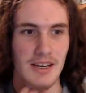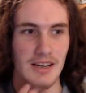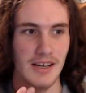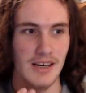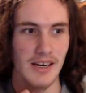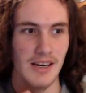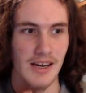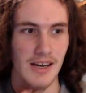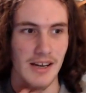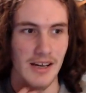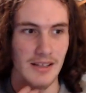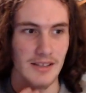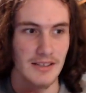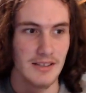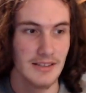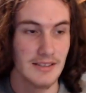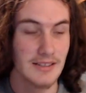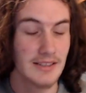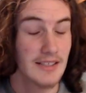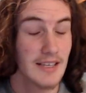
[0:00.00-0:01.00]

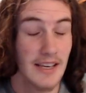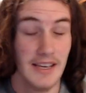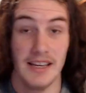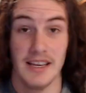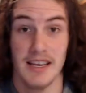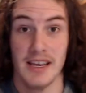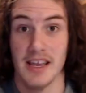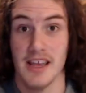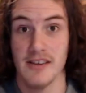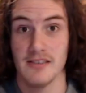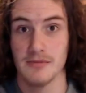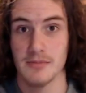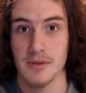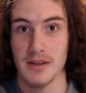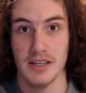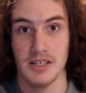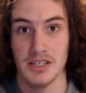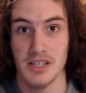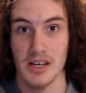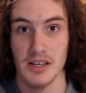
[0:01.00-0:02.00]
it gives
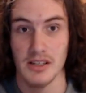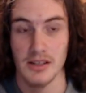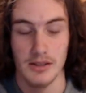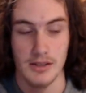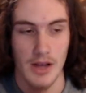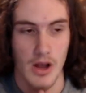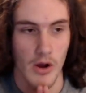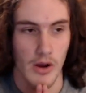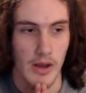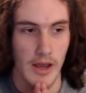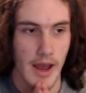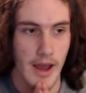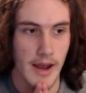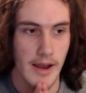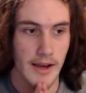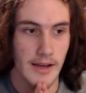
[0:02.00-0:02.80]
me the chills, okay?